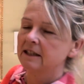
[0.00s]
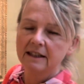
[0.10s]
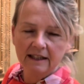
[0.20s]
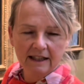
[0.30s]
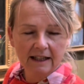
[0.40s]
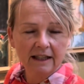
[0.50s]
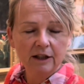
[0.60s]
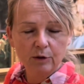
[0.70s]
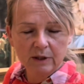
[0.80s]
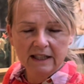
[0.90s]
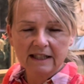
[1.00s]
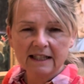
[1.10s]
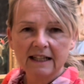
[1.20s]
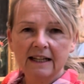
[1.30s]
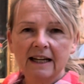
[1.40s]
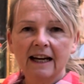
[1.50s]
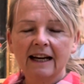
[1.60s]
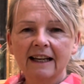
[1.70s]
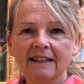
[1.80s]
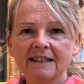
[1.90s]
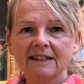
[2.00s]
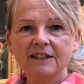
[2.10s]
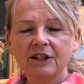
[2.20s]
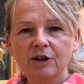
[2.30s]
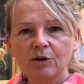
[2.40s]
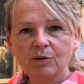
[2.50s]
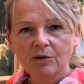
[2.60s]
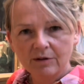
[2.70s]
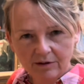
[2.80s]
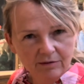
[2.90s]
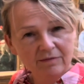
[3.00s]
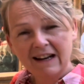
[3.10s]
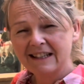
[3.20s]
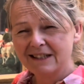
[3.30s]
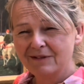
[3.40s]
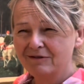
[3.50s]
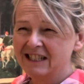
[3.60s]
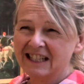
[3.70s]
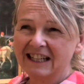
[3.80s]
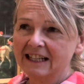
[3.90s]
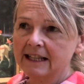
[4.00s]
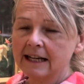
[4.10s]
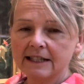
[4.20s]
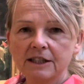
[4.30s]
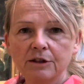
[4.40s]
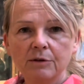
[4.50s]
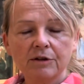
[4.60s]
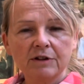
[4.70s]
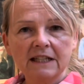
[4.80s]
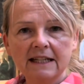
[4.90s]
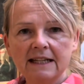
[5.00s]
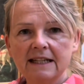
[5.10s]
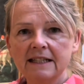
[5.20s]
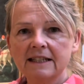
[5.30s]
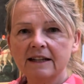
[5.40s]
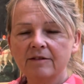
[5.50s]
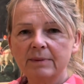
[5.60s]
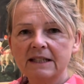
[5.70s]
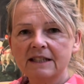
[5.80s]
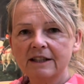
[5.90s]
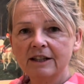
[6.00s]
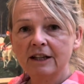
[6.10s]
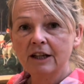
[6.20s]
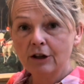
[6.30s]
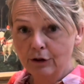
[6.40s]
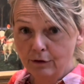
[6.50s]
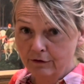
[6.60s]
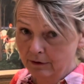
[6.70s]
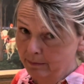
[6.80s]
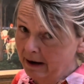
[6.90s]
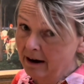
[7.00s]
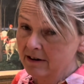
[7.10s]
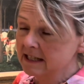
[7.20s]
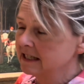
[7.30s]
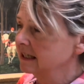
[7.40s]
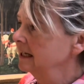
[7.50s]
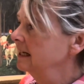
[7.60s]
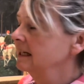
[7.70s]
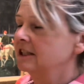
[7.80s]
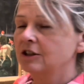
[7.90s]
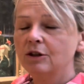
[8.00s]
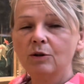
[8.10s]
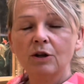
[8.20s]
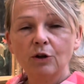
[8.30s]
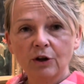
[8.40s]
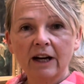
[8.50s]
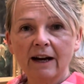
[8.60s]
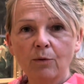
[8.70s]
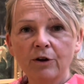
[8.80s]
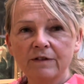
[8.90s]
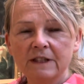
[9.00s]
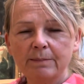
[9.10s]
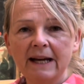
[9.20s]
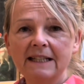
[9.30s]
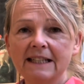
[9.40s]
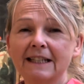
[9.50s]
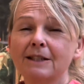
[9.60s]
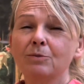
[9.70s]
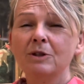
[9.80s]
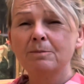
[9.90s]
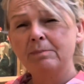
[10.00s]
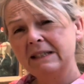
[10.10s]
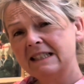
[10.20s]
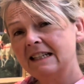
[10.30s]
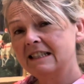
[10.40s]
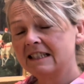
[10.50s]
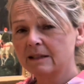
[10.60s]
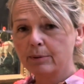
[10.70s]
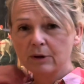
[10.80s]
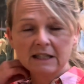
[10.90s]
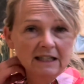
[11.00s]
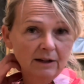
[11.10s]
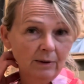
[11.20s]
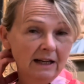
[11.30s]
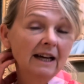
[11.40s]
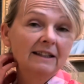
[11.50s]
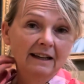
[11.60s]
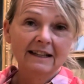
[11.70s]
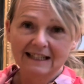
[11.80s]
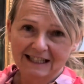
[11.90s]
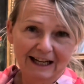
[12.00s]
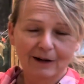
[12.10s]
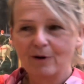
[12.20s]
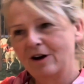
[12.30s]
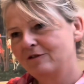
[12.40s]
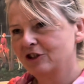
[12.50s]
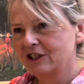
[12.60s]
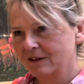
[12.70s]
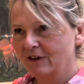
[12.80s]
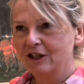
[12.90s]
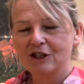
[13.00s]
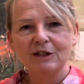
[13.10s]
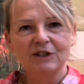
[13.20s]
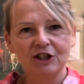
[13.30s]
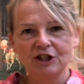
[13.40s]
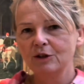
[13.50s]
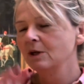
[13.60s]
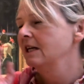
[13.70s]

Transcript: that he uses. And so relatively recently, in the last 2 or 3 years, I've been to the Louvre in Paris to look at one of his paintings and was bitterly disappointed. I did exactly what I've just advised you to do.